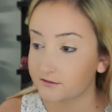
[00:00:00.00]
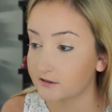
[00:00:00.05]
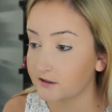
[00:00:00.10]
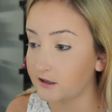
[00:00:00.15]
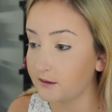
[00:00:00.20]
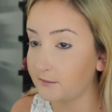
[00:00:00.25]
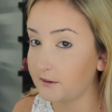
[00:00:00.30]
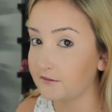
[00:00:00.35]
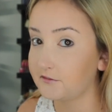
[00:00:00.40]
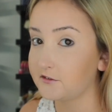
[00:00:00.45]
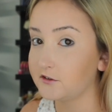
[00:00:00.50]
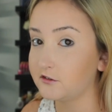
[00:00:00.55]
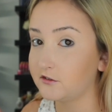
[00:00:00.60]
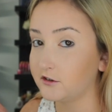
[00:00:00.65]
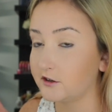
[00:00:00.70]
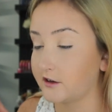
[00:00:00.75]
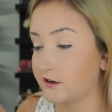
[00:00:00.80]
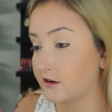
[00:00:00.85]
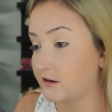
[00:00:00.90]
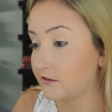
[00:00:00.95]
I'm gonna have to
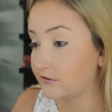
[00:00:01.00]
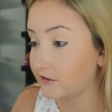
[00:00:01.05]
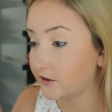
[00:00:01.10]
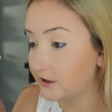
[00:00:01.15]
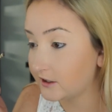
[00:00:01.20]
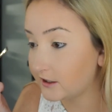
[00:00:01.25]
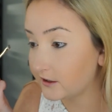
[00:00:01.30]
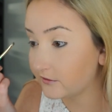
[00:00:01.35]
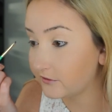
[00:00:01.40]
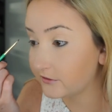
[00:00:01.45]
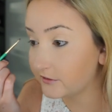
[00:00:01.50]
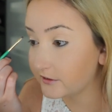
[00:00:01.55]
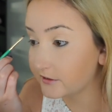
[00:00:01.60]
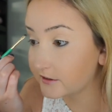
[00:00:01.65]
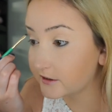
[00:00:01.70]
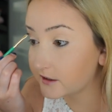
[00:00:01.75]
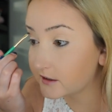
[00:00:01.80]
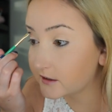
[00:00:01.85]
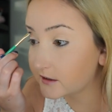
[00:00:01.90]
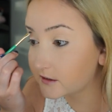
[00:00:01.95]
look over here for
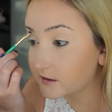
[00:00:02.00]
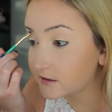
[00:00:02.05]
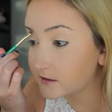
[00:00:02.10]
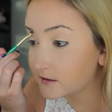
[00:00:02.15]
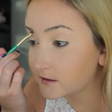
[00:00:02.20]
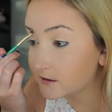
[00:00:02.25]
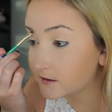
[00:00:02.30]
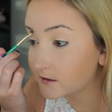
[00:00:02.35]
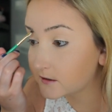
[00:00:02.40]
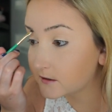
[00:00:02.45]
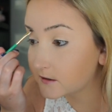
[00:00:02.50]
this.